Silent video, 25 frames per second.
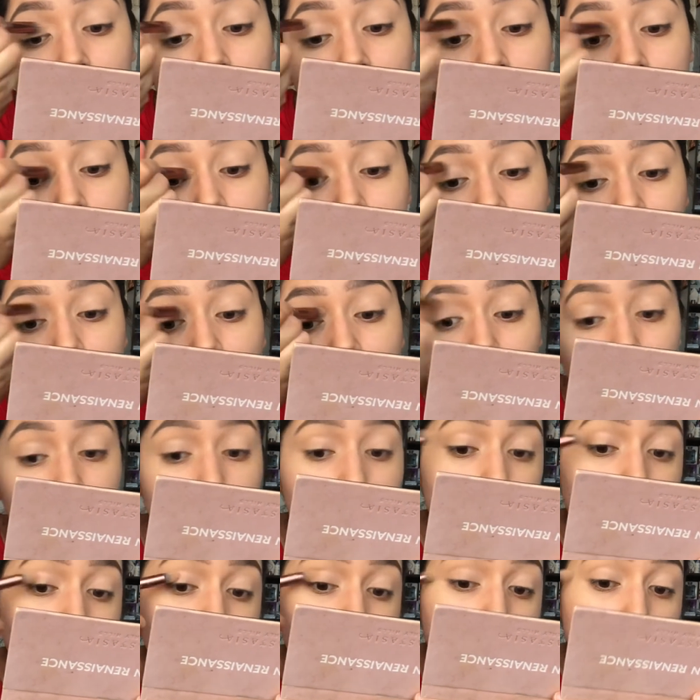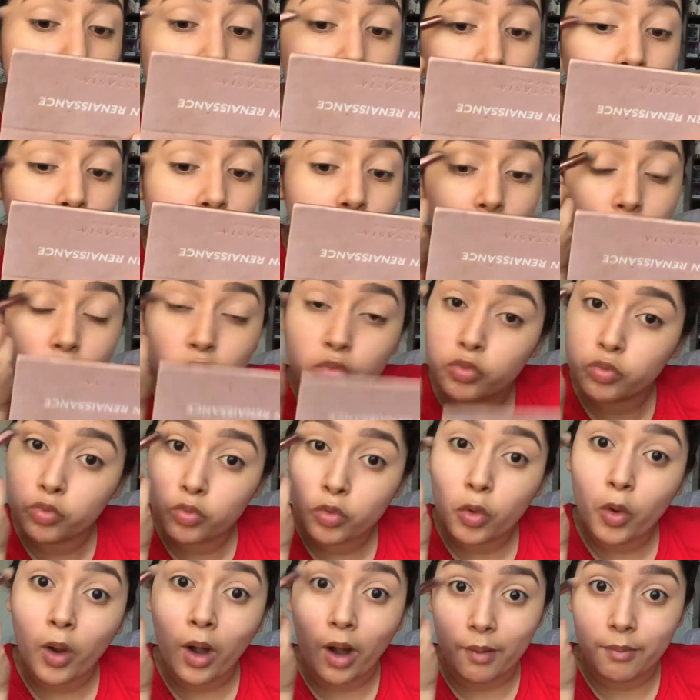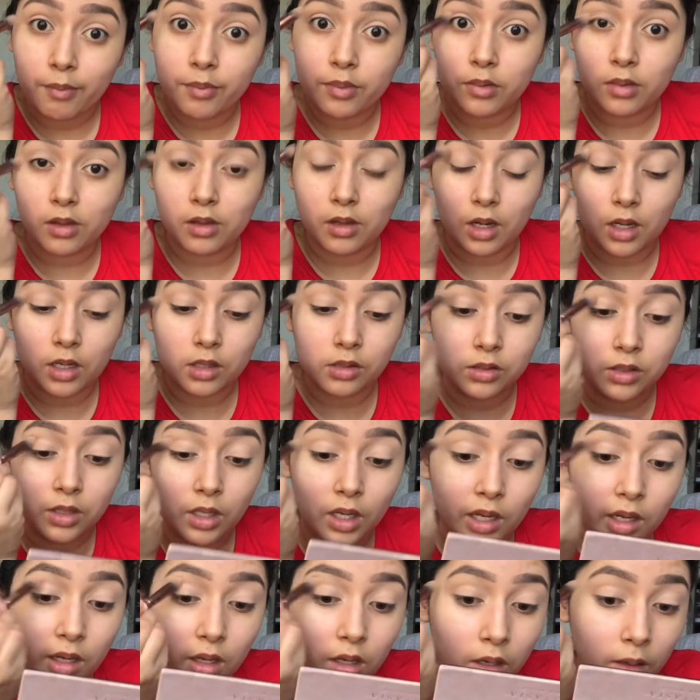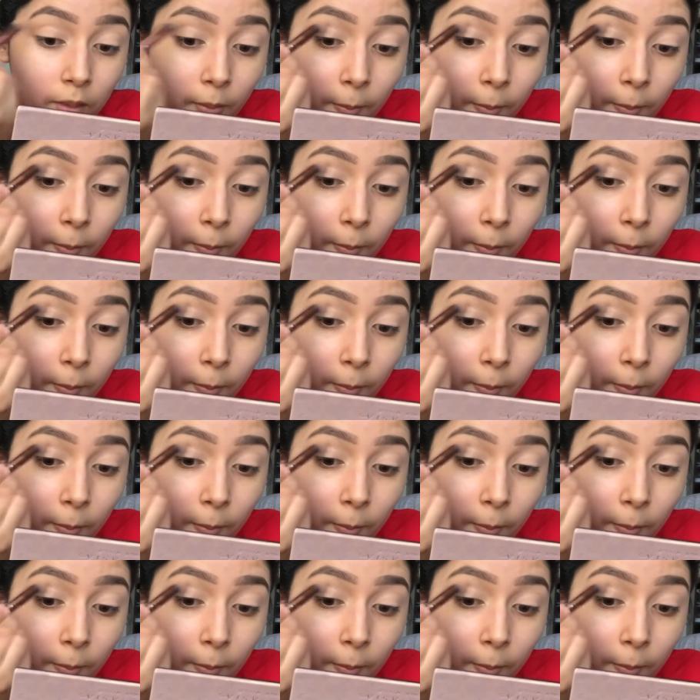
you just feel like crap the next day.